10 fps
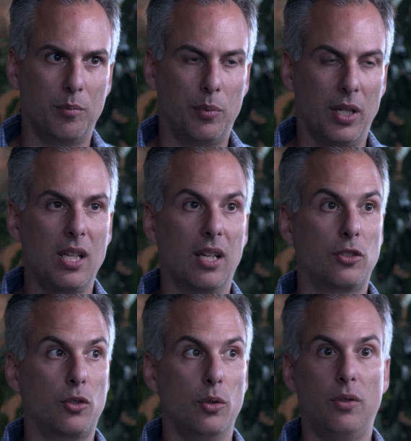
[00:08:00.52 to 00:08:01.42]
bringing us
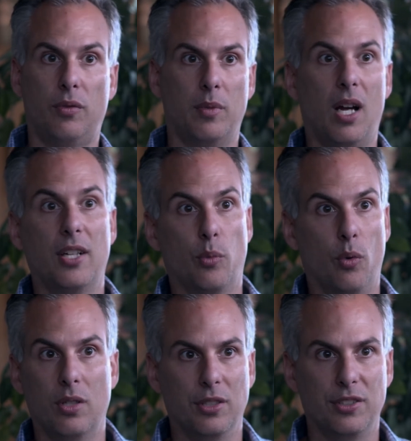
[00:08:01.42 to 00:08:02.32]
truth from God's
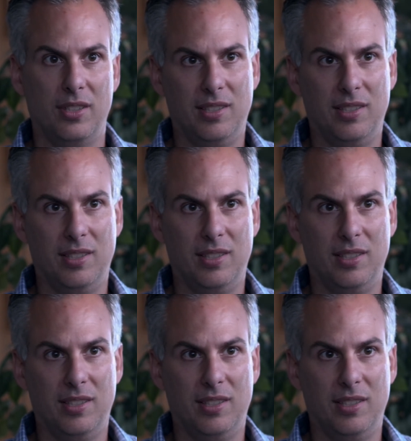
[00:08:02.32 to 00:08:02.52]
world,